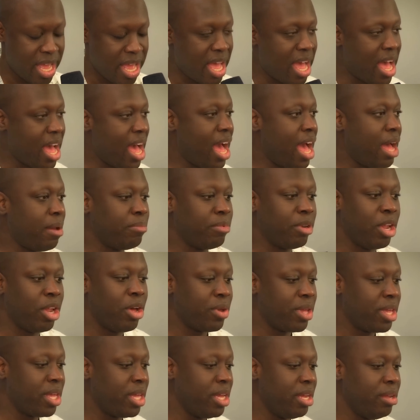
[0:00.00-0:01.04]
I'm
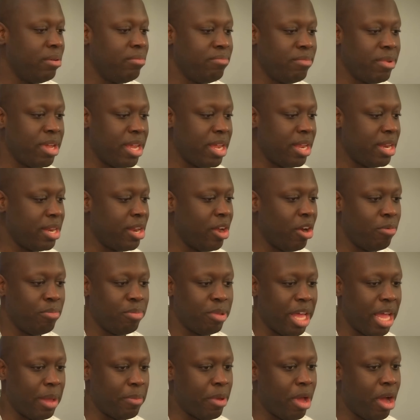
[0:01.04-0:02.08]
low-key, don't
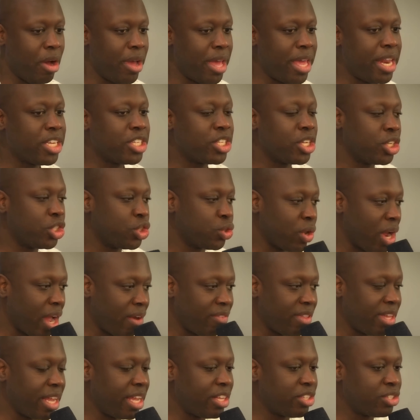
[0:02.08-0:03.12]
blame y'all.
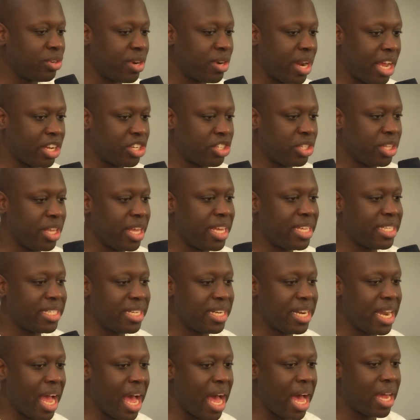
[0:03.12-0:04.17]
Traveling internationally is
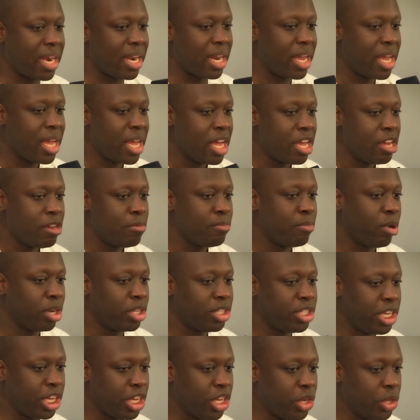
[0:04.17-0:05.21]
not
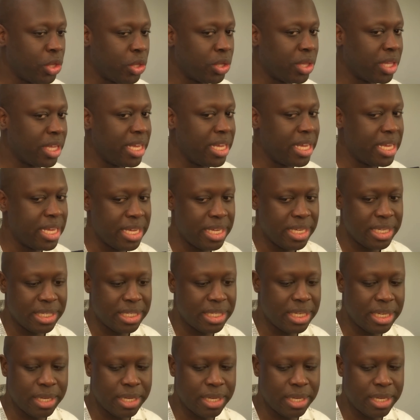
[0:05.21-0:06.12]
particularly easy.